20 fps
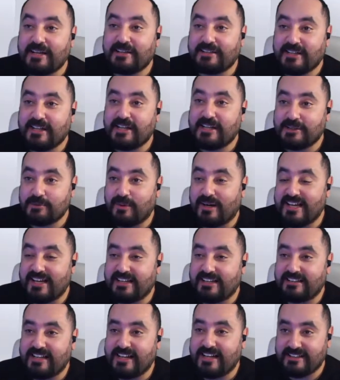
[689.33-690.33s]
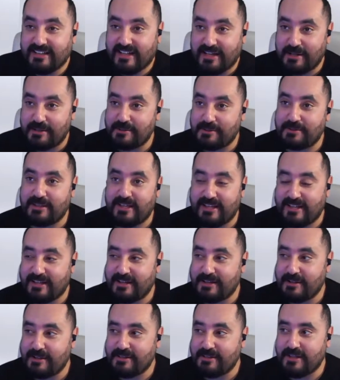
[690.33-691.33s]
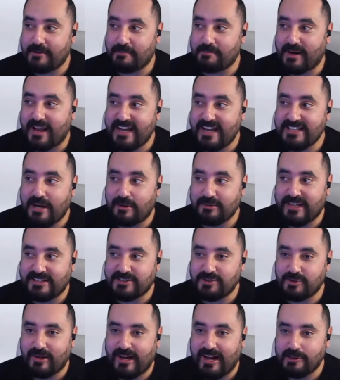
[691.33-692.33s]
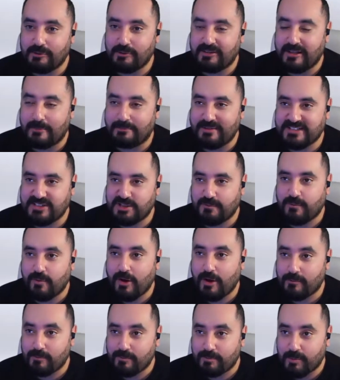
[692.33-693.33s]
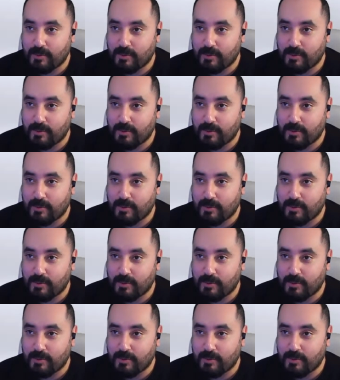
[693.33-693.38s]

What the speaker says: It was like the breakdown that you had with the PlayStation 4